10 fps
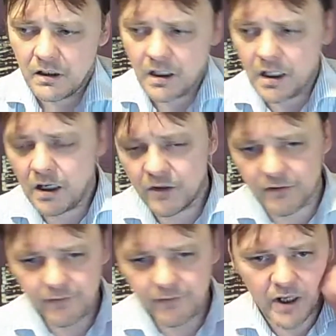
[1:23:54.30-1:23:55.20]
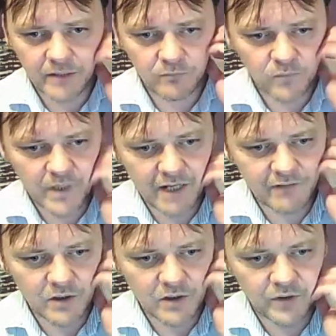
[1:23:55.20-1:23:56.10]
on the fly and
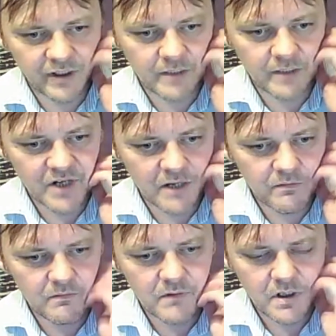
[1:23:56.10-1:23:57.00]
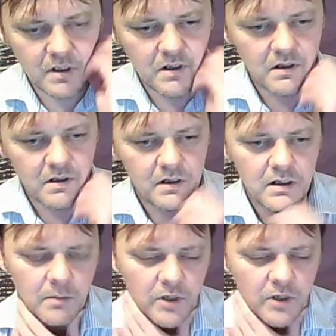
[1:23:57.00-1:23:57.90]
without recording them. So
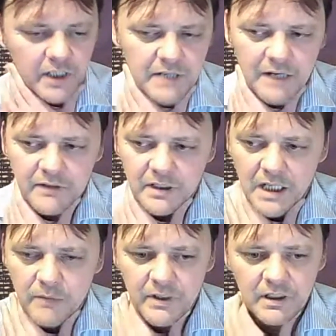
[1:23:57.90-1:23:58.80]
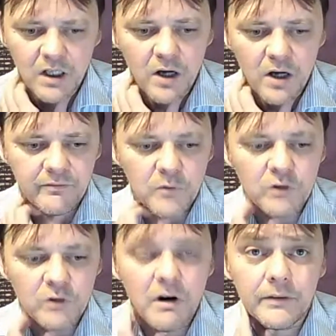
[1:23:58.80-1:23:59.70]
I might go down there going live
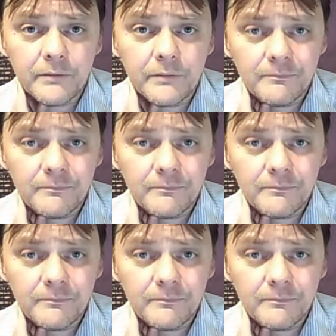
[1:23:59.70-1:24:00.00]
more often.